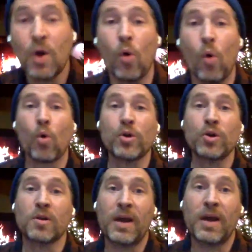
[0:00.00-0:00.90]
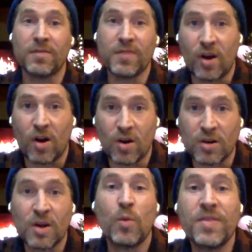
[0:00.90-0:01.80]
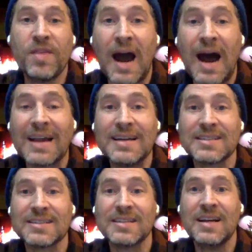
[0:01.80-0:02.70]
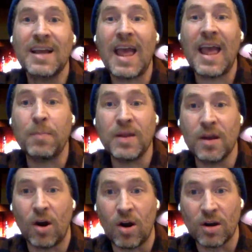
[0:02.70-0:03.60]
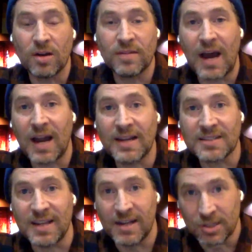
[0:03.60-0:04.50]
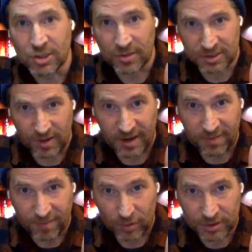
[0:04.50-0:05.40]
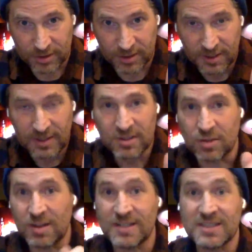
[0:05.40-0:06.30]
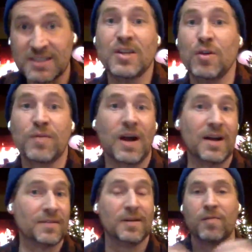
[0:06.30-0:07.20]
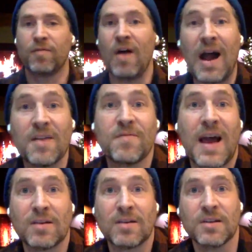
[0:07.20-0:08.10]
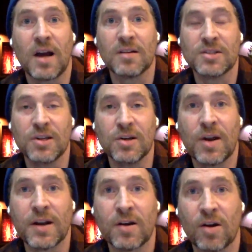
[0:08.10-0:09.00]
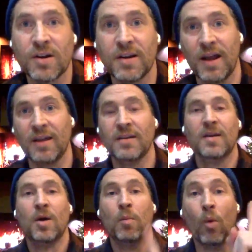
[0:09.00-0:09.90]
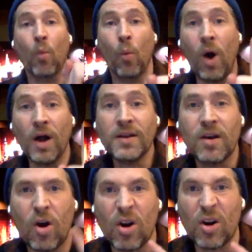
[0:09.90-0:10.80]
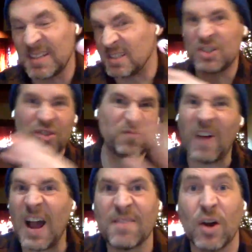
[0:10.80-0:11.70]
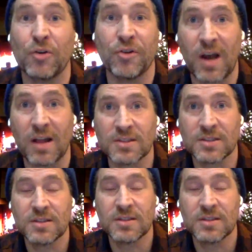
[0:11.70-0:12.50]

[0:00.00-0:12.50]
or you can pay off the card with the highest APR, the highest interest rate first. So let's say you've got $5,000 in credit card debt. but one card has $500.